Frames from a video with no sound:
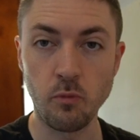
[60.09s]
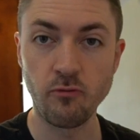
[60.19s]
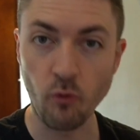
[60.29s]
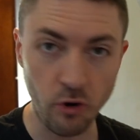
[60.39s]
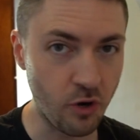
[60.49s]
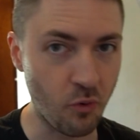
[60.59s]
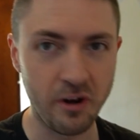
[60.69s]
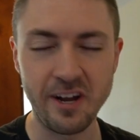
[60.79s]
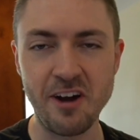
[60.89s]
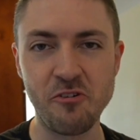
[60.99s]
before your
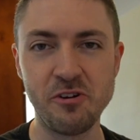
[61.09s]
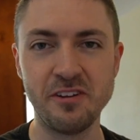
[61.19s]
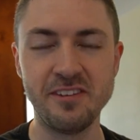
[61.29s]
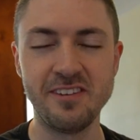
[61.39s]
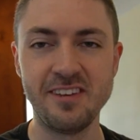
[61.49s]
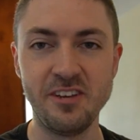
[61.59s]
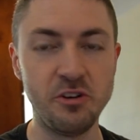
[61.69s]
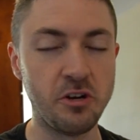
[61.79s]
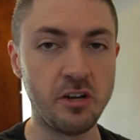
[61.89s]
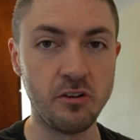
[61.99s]
workout,
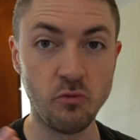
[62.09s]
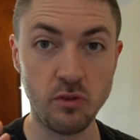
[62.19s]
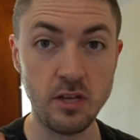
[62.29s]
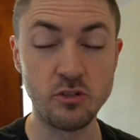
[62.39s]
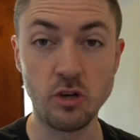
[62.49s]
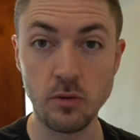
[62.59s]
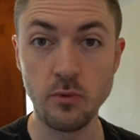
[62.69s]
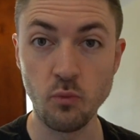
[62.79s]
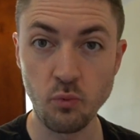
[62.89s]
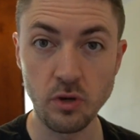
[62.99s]
you're gonna, it's gonna
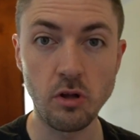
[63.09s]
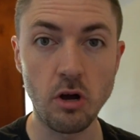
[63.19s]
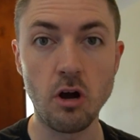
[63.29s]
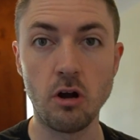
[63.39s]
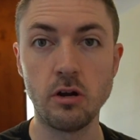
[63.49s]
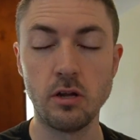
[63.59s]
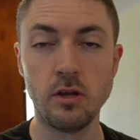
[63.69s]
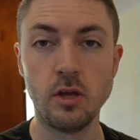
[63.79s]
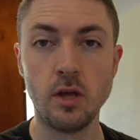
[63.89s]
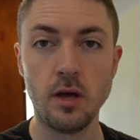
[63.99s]
be real hard.
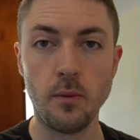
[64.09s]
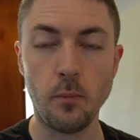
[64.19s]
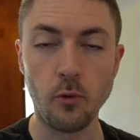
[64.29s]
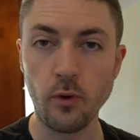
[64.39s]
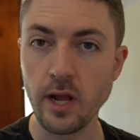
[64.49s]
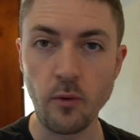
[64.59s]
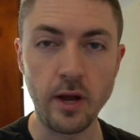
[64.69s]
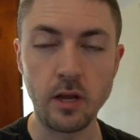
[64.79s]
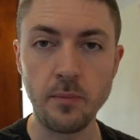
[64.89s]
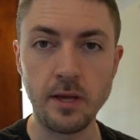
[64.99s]
But what I
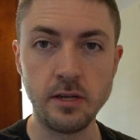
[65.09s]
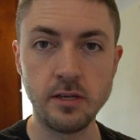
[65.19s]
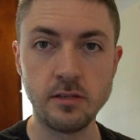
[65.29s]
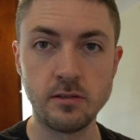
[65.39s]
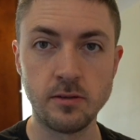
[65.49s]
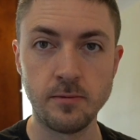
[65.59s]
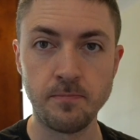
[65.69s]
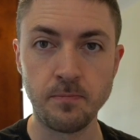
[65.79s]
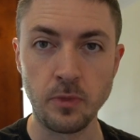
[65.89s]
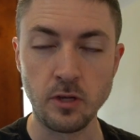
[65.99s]
recommend is
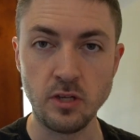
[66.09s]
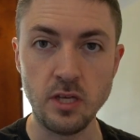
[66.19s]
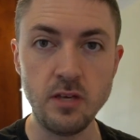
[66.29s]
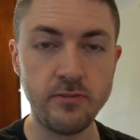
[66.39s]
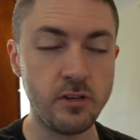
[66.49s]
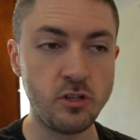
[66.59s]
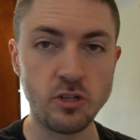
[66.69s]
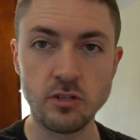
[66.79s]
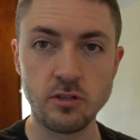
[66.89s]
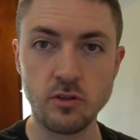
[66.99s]
even
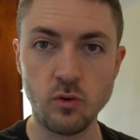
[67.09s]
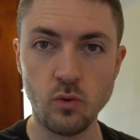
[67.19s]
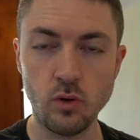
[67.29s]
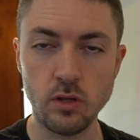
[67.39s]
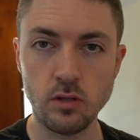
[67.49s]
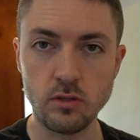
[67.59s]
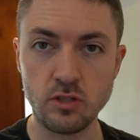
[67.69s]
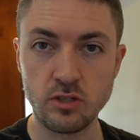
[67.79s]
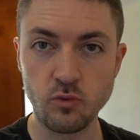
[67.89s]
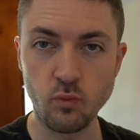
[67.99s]
just
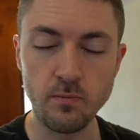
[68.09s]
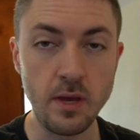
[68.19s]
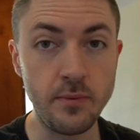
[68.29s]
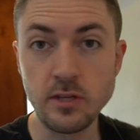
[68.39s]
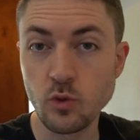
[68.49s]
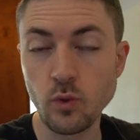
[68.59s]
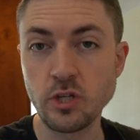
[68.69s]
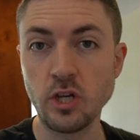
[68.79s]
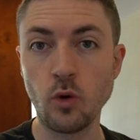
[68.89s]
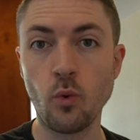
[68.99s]
sw- maybe
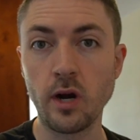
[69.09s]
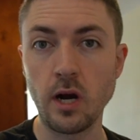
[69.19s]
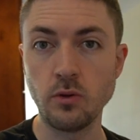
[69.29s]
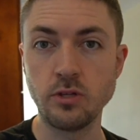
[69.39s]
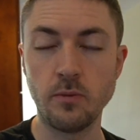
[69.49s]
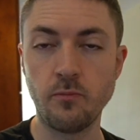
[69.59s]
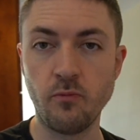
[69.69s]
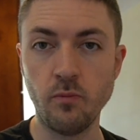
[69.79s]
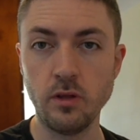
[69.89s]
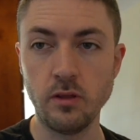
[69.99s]
switching your workouts up
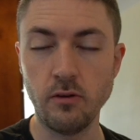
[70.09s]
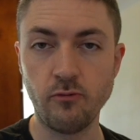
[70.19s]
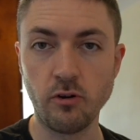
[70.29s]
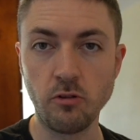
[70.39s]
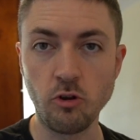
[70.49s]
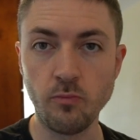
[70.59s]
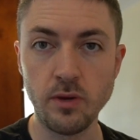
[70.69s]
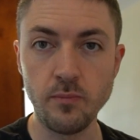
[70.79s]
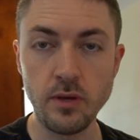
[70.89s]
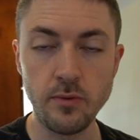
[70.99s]
for a little
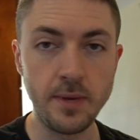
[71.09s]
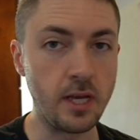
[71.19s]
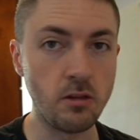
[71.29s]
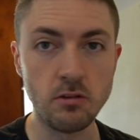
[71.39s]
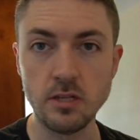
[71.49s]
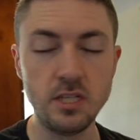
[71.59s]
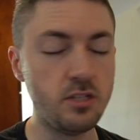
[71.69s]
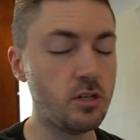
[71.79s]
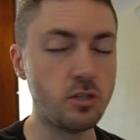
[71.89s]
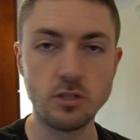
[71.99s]
bit, maybe make it a little
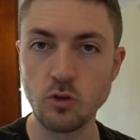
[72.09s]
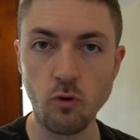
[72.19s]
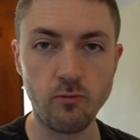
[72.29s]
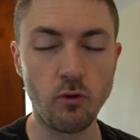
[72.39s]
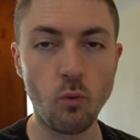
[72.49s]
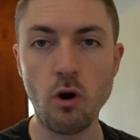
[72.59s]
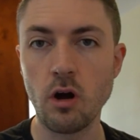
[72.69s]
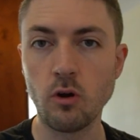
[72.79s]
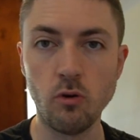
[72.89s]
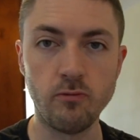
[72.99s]
easier. Just go for a
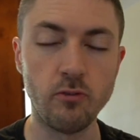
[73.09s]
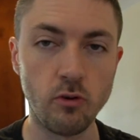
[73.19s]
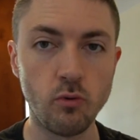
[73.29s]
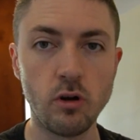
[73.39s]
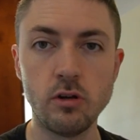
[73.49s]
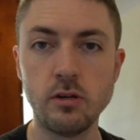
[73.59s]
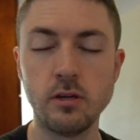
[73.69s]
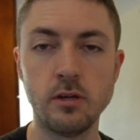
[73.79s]
walk, go for a run,